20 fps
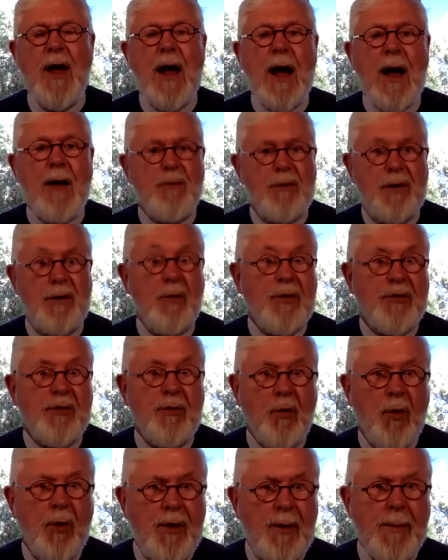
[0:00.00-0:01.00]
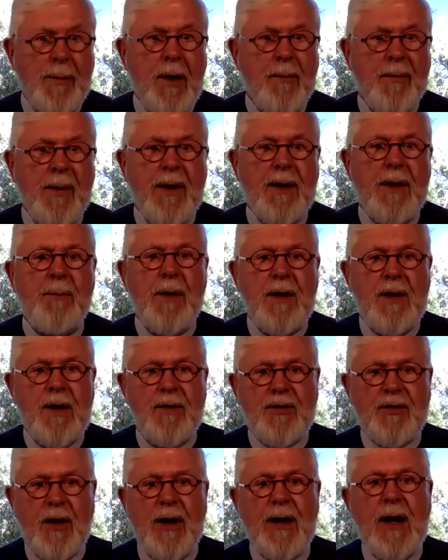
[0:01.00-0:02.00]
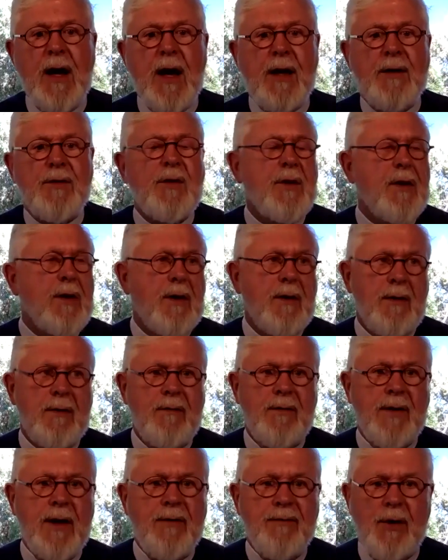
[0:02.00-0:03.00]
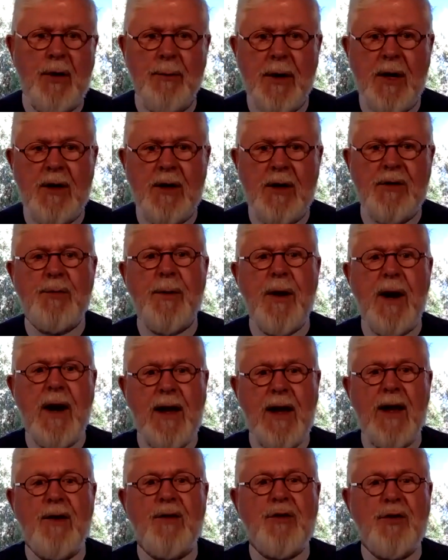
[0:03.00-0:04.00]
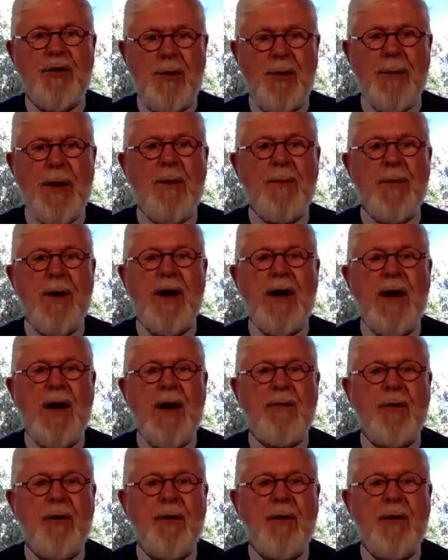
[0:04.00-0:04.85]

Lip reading: I really wasn't worried about money because I got not very much, but I got a certain amount of money